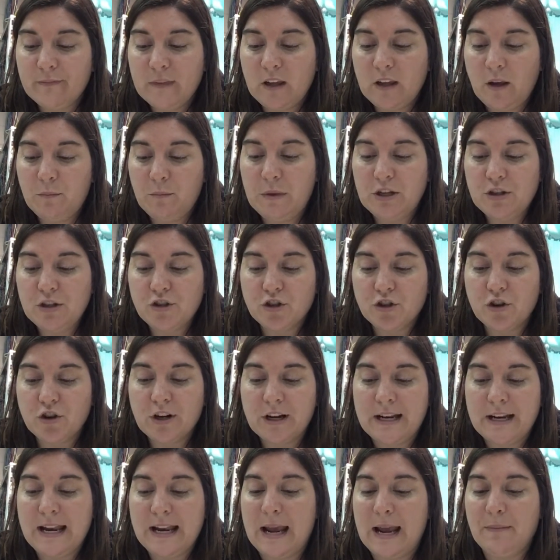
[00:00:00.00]
Be sure
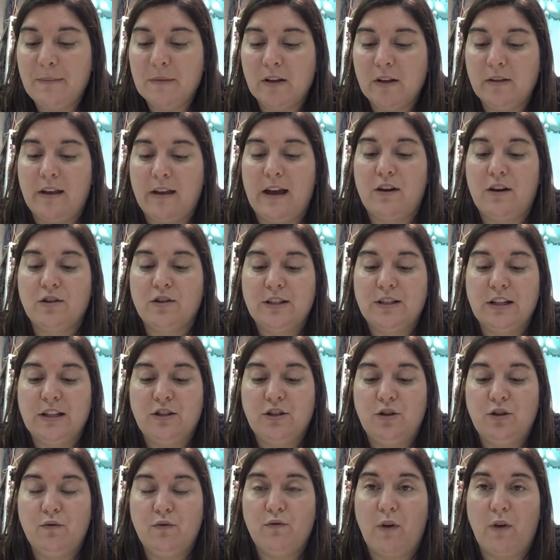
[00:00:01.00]
to name the letters
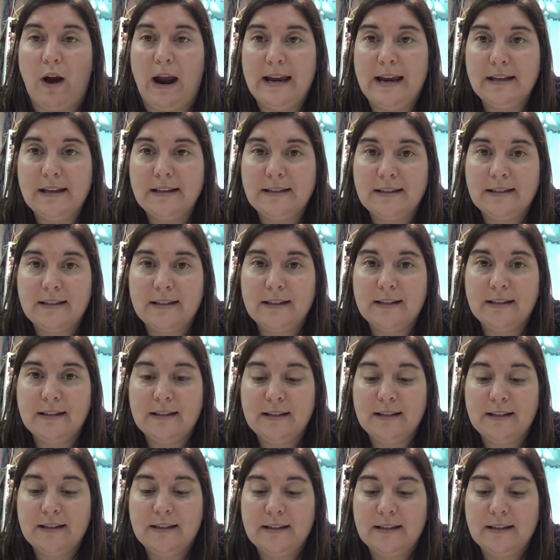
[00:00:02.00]
as you write.
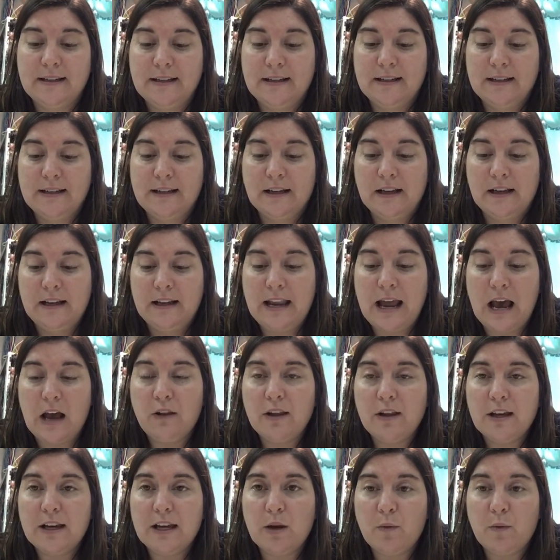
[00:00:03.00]
Now
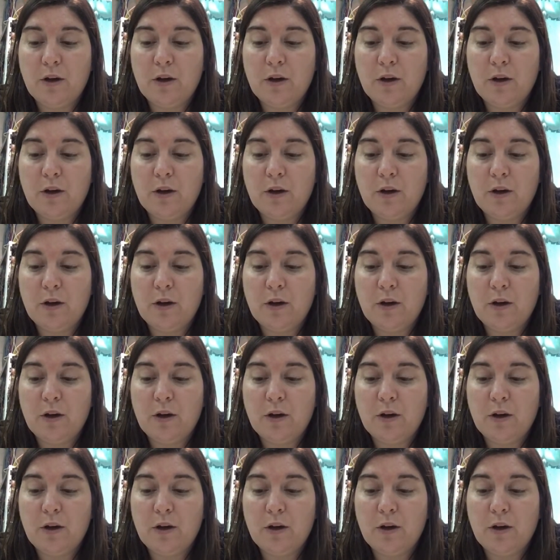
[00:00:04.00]
look at what